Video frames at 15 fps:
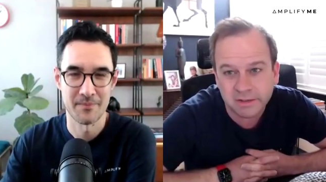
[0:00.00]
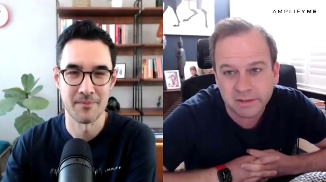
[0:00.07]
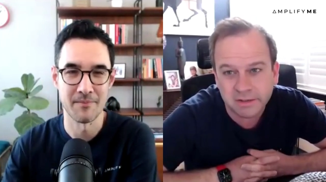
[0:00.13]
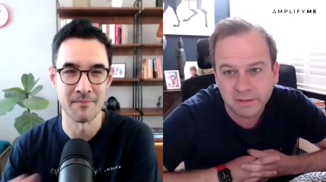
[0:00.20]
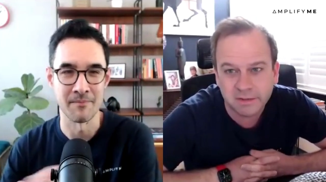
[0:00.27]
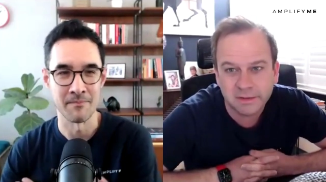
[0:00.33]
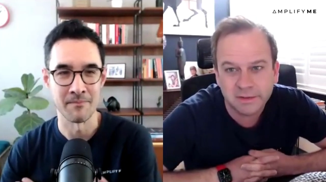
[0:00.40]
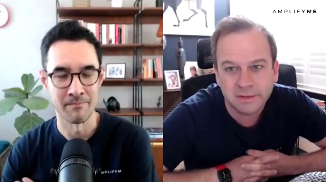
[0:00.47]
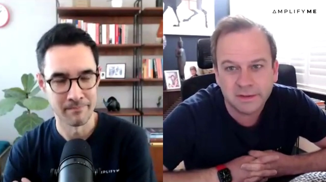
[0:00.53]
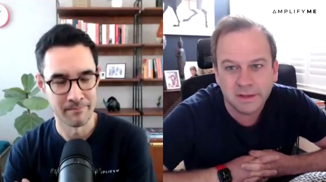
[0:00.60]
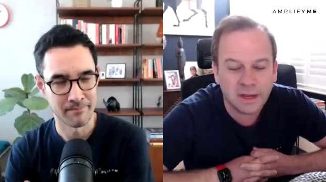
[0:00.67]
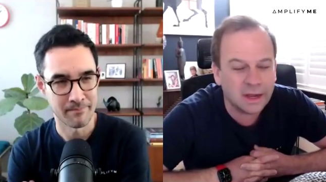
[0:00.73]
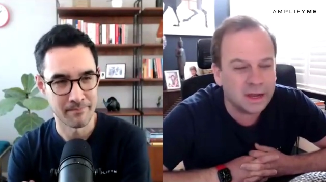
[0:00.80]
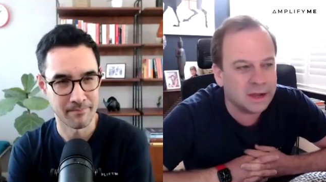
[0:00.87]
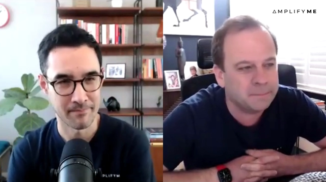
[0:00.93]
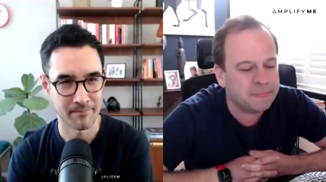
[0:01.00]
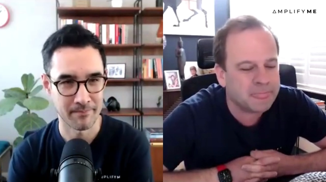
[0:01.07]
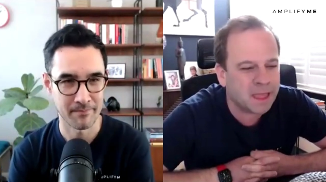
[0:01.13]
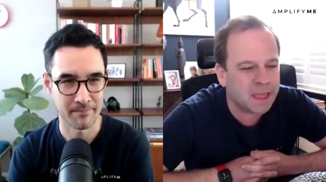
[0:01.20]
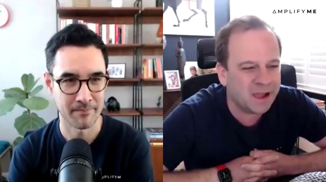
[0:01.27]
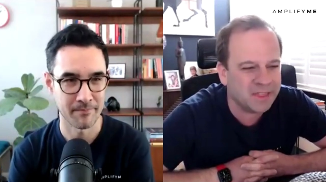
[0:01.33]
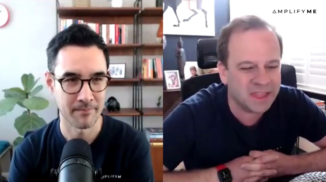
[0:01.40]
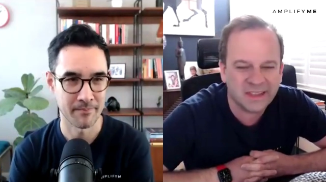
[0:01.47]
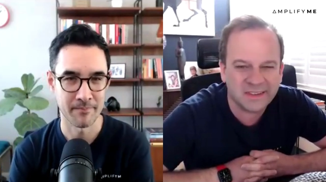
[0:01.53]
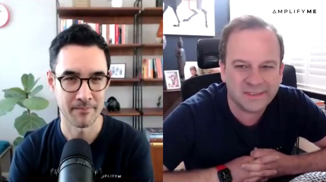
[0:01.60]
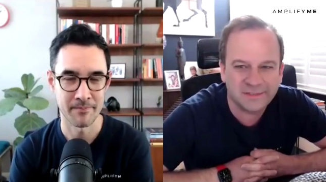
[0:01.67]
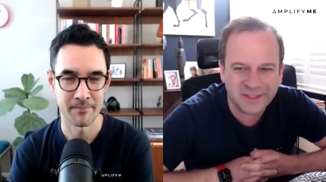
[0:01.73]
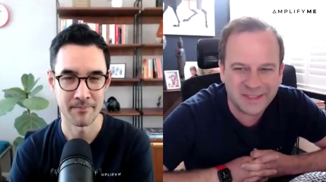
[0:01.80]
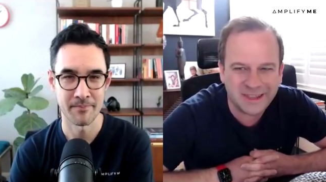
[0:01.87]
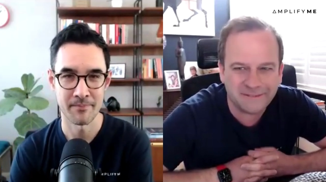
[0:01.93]
Speaker 1: Hmm. Um, I think it's
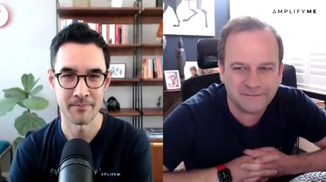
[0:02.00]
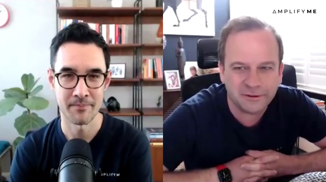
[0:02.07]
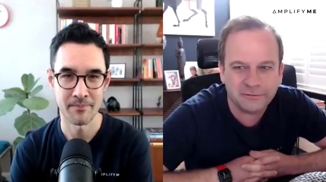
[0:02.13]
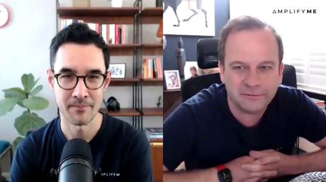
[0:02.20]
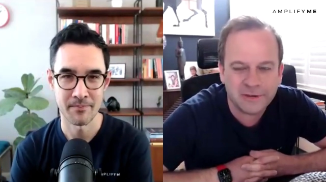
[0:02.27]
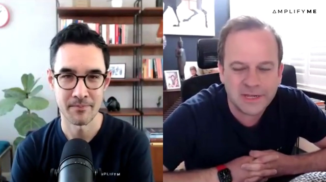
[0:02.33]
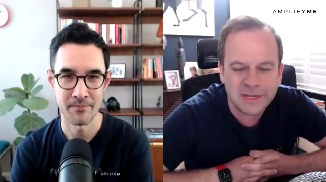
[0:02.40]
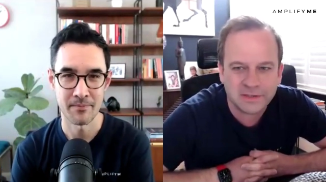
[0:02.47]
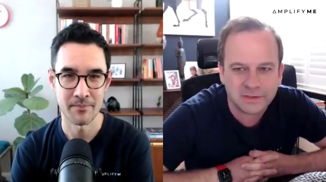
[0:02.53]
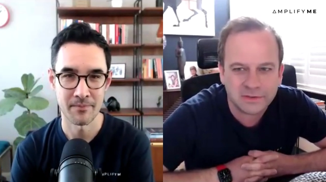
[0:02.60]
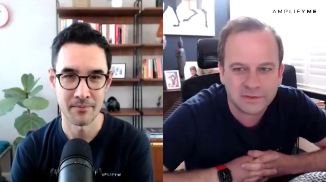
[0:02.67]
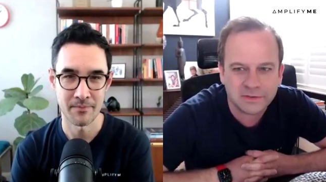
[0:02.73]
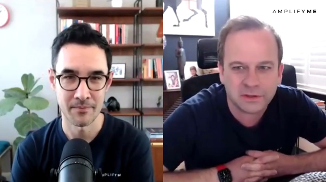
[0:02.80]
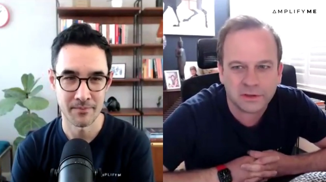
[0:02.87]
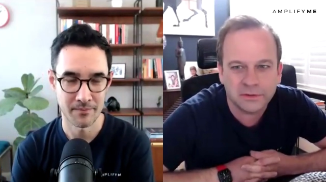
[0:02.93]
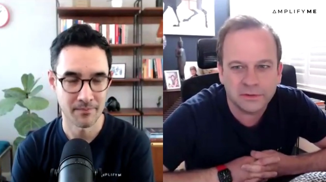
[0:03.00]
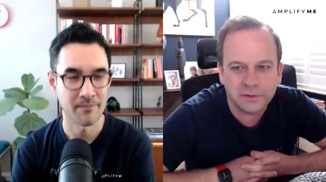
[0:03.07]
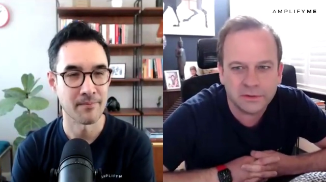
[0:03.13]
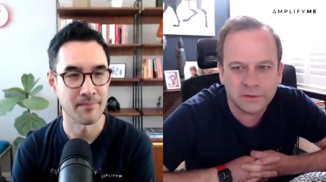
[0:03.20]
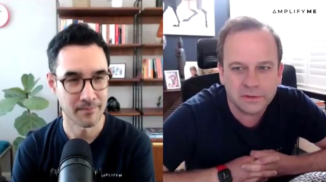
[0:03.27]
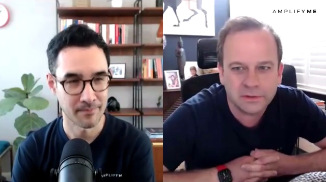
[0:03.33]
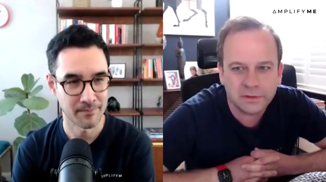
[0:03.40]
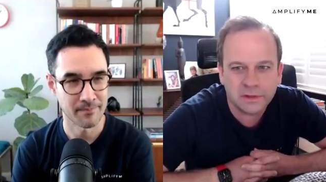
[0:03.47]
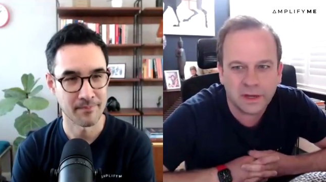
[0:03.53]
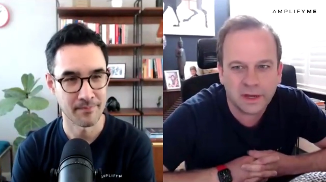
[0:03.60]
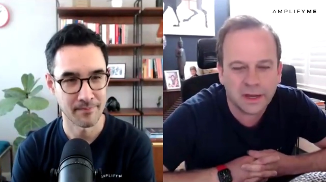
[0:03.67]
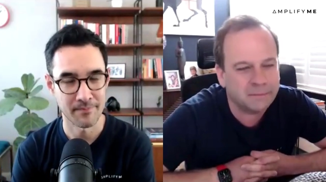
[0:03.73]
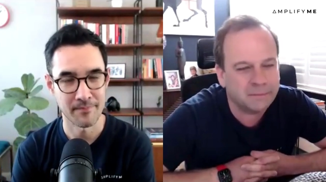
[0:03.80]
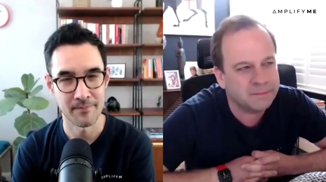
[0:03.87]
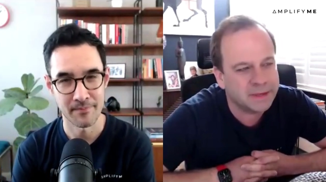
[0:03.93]
for different reasons, though,
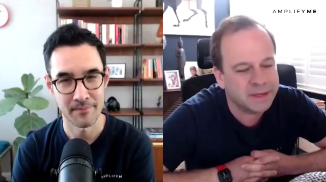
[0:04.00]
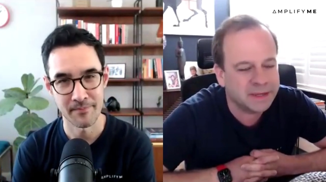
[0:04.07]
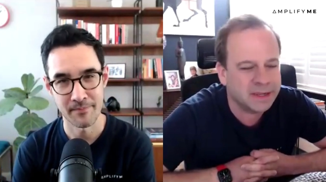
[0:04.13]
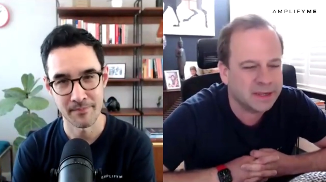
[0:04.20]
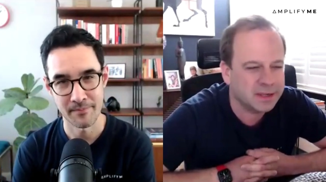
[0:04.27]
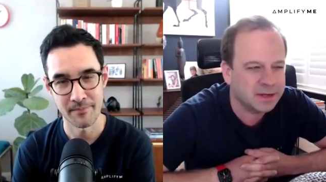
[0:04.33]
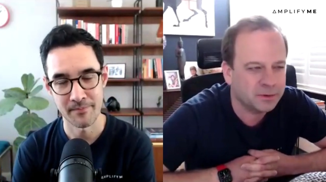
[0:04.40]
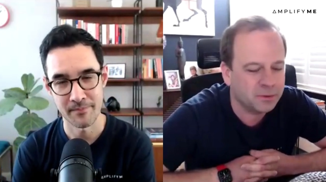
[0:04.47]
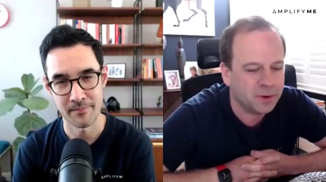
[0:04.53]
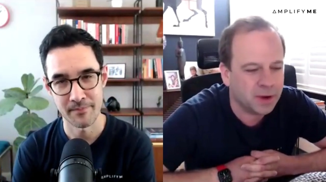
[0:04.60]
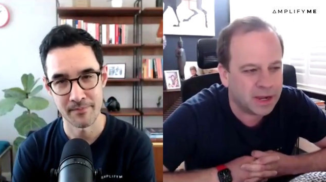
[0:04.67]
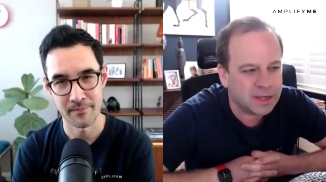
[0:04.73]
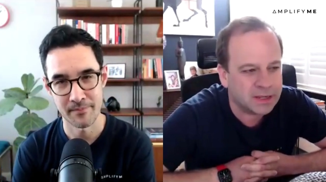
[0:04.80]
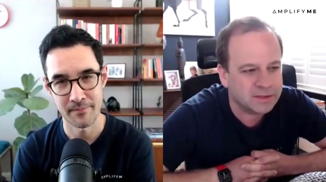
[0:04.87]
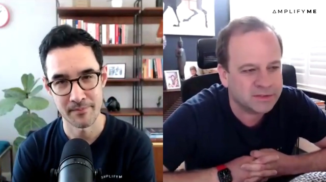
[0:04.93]
um, in, in, a way.